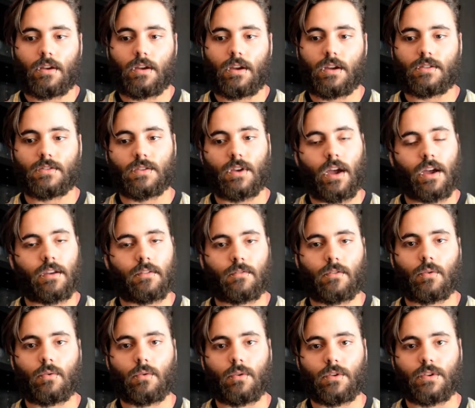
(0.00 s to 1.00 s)
it's kind of
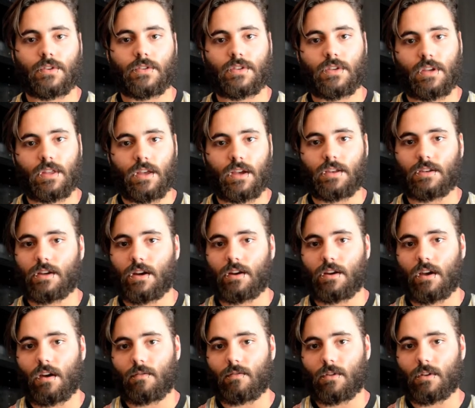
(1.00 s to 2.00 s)
cool to see that
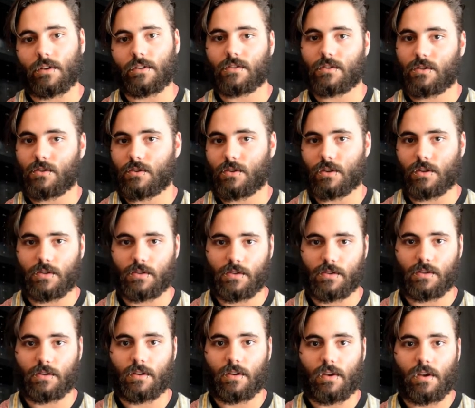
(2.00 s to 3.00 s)
Daredevil isn't
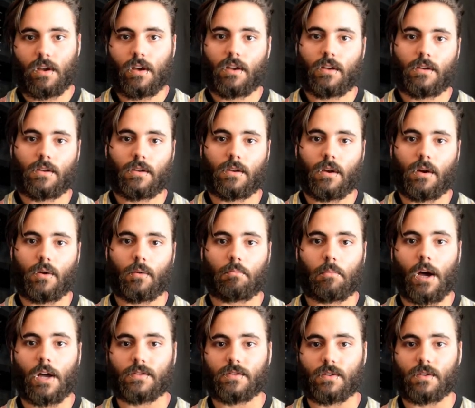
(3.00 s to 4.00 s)
just, you know,
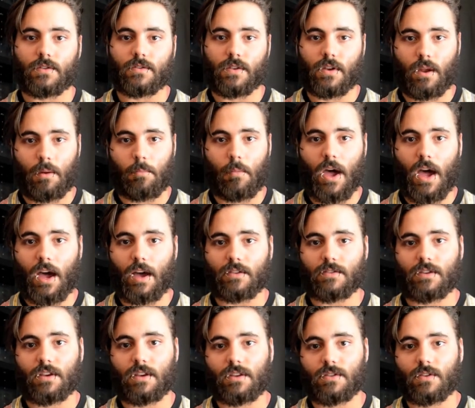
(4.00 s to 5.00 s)
muscles and a
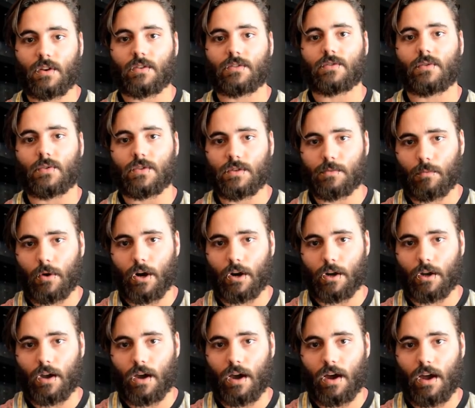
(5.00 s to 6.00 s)
mask. He's also a
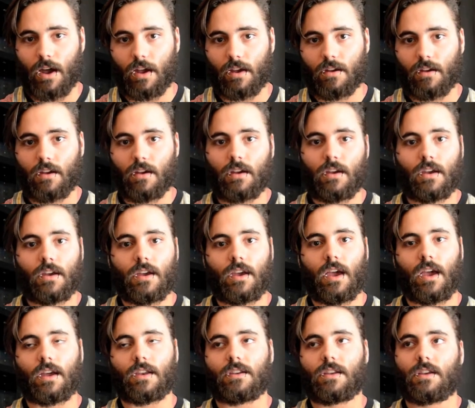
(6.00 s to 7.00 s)
smart guy,
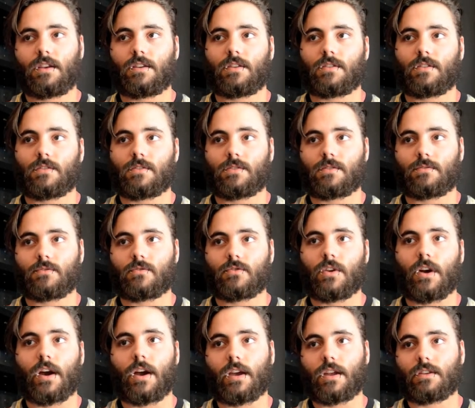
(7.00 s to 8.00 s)
and he's
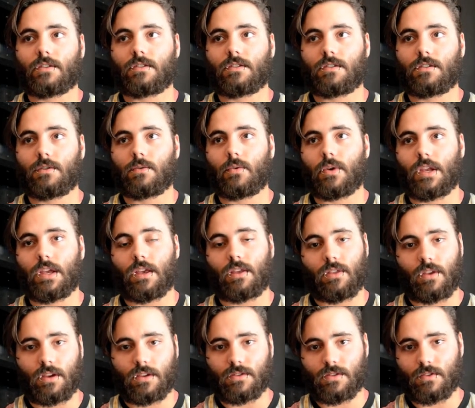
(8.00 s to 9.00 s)
trying to do what he
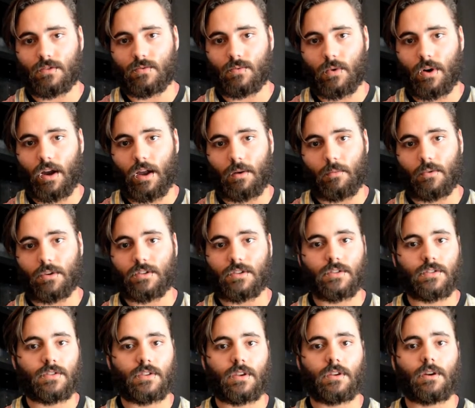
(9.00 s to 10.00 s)
thinks is right, which
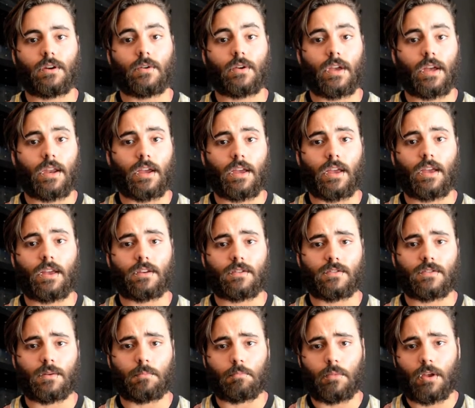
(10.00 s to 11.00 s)
is, you know, getting
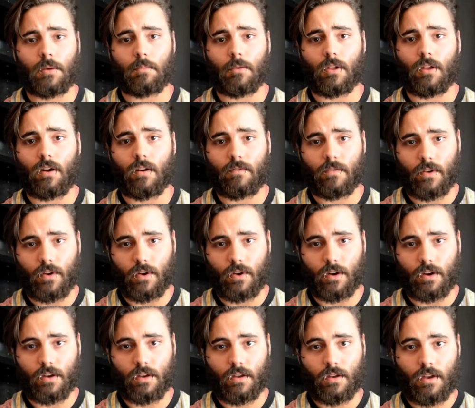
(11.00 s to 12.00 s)
innocent people off the
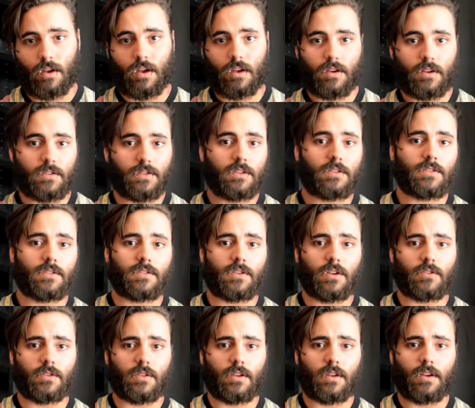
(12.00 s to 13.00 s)
hook, because he's
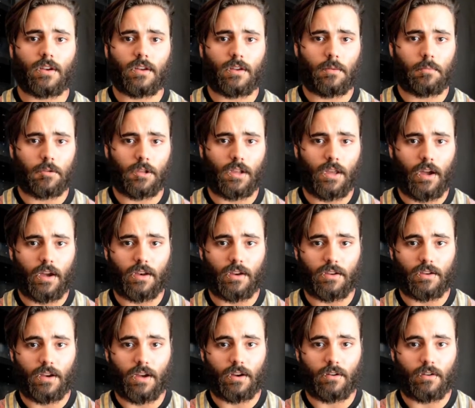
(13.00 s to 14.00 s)
essentially a human lie
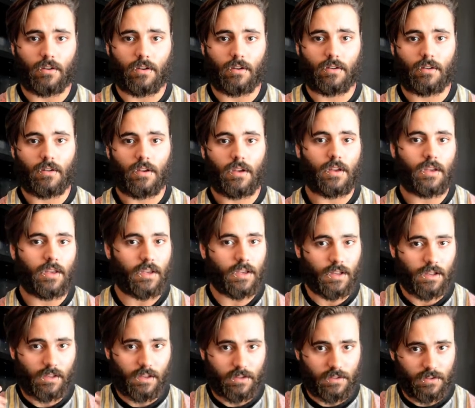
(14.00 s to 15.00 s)
detector. He
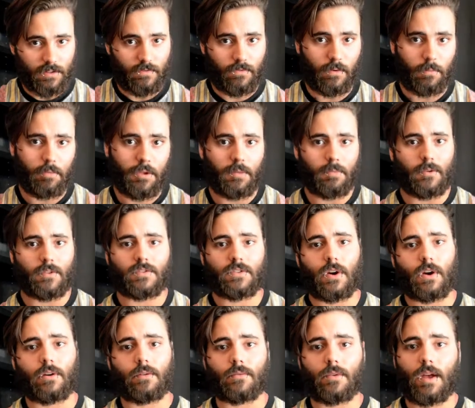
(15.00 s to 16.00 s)
can listen for people's
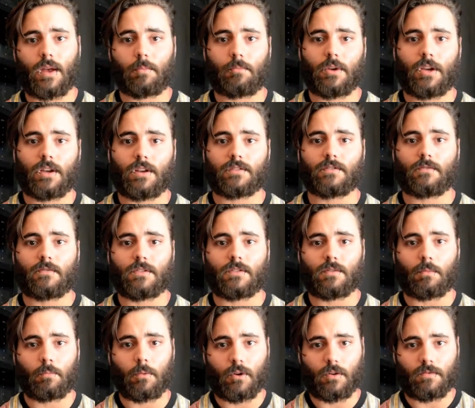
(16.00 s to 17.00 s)
heart rate because of his
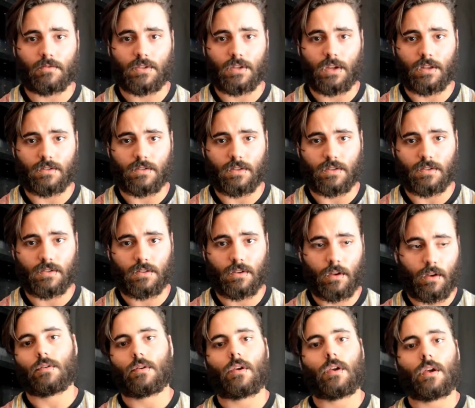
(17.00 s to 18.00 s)
improved senses.
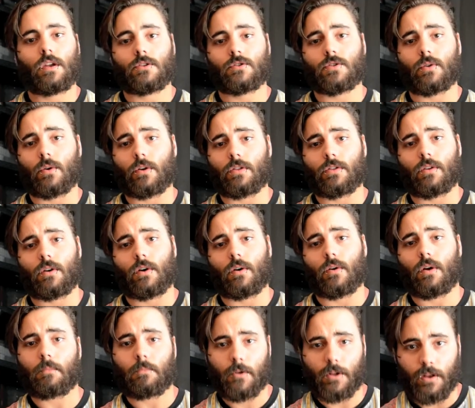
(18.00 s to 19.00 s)
In short, though,
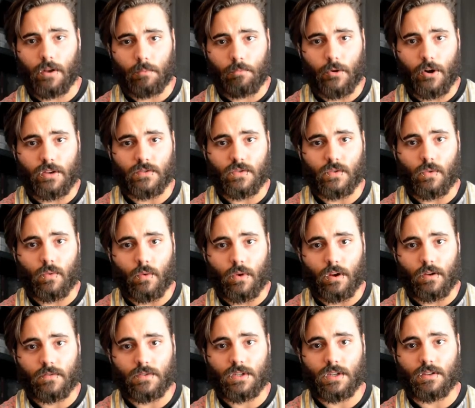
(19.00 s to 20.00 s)
I'm really impressed with what
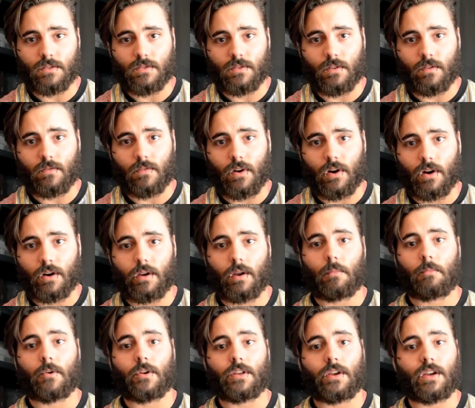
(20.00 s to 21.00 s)
I've seen so far, and
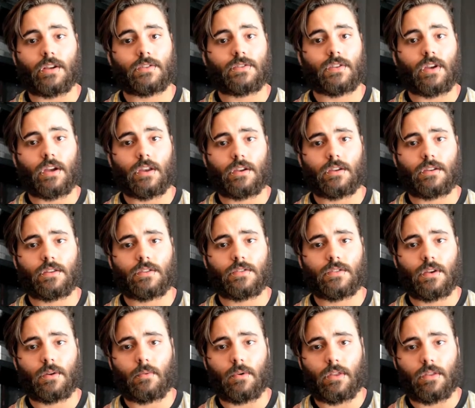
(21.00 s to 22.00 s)
I'm really excited to
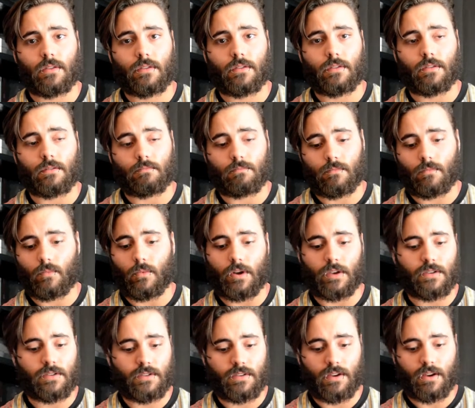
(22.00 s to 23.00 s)
see what
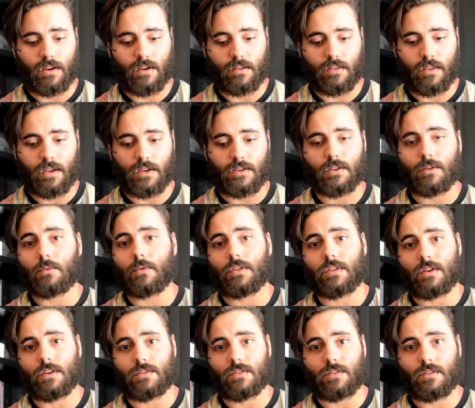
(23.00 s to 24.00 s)
they do with
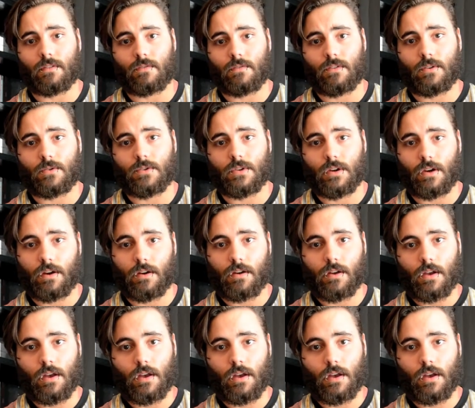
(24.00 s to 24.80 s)
this in the future.